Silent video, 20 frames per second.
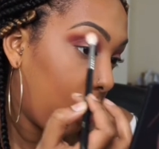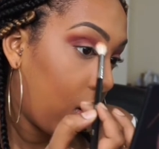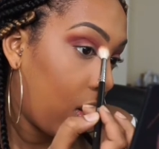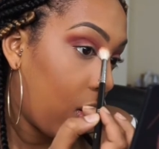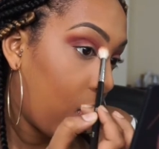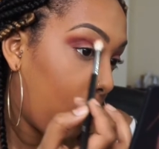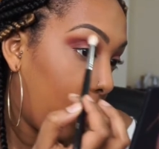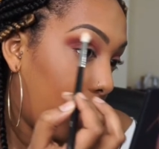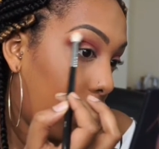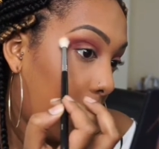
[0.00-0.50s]

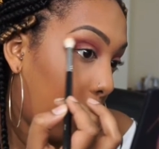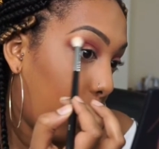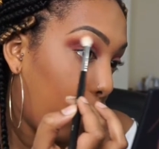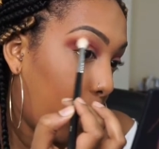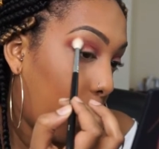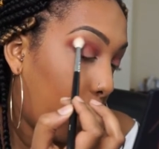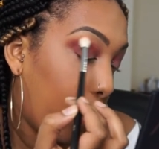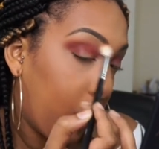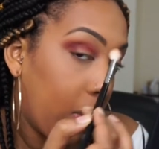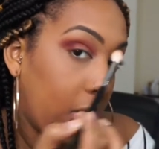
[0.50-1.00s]
I want that
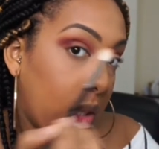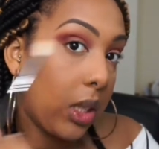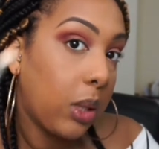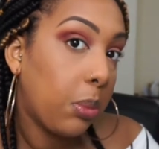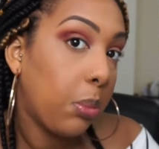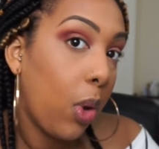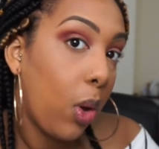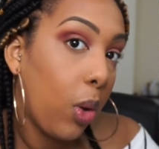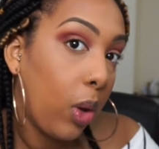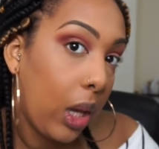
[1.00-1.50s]
proper
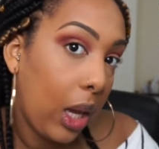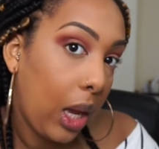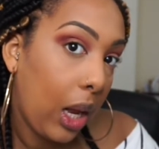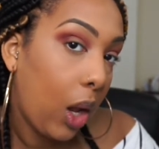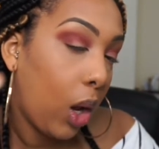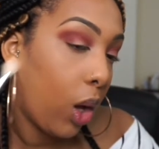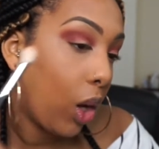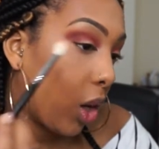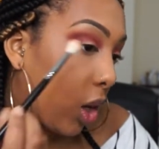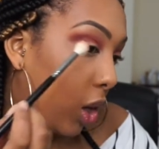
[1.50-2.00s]
smoky
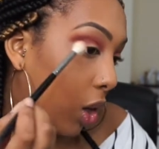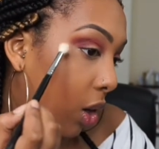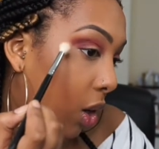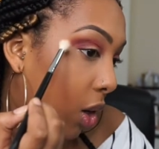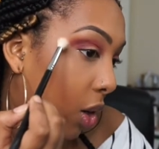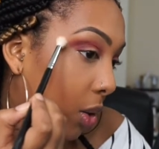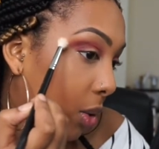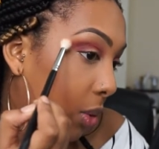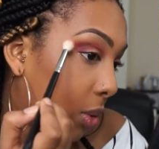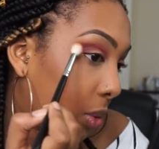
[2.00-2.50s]
look, you
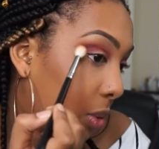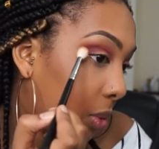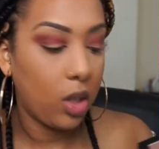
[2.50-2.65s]
know.